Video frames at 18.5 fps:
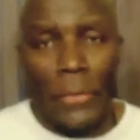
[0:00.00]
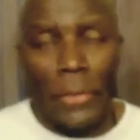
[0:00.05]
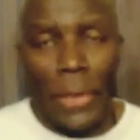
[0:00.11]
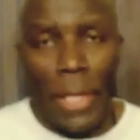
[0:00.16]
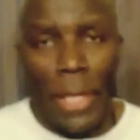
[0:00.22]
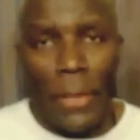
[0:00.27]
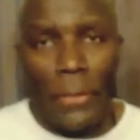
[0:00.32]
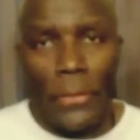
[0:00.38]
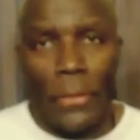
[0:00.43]

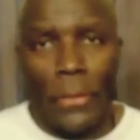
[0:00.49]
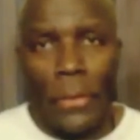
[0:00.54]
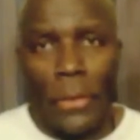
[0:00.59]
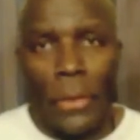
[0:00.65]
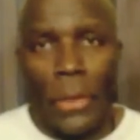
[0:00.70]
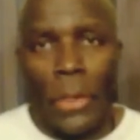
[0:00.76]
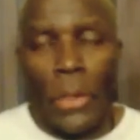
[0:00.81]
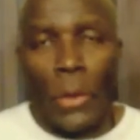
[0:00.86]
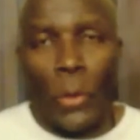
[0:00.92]
death.
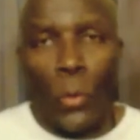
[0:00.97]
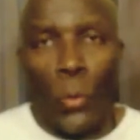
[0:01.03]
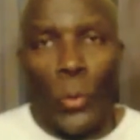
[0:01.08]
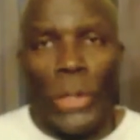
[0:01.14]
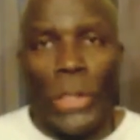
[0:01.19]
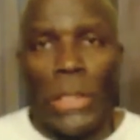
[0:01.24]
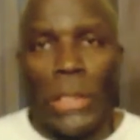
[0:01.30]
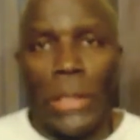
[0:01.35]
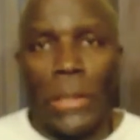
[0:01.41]

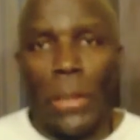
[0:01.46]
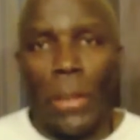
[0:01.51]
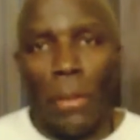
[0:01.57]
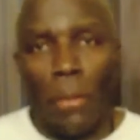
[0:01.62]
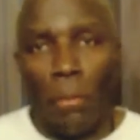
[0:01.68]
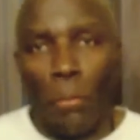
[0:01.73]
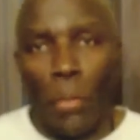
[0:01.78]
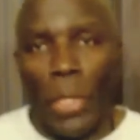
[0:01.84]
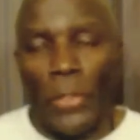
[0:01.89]
We
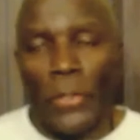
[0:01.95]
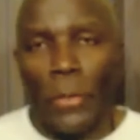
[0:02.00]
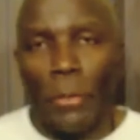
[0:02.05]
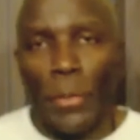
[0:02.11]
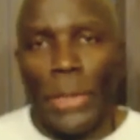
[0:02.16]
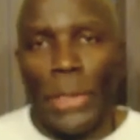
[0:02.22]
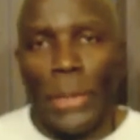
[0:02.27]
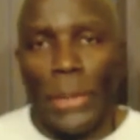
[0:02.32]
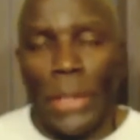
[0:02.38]

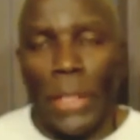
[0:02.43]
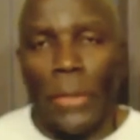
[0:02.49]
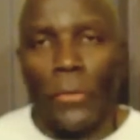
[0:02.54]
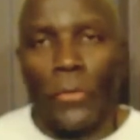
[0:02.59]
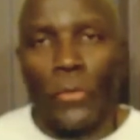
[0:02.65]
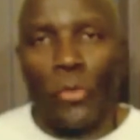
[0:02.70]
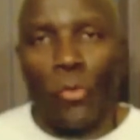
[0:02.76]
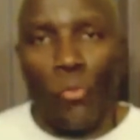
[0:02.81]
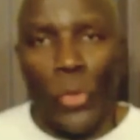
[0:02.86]
must
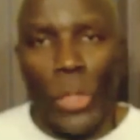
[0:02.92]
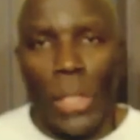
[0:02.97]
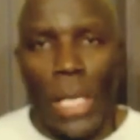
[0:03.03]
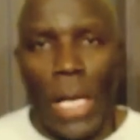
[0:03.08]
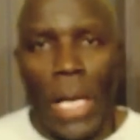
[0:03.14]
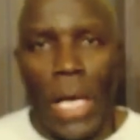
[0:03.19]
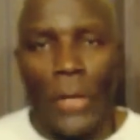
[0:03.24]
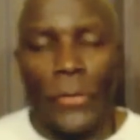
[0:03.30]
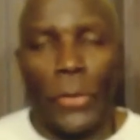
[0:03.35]
begin to
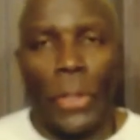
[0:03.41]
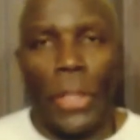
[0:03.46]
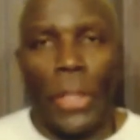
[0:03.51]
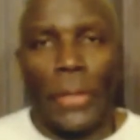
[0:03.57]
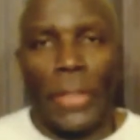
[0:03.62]
realize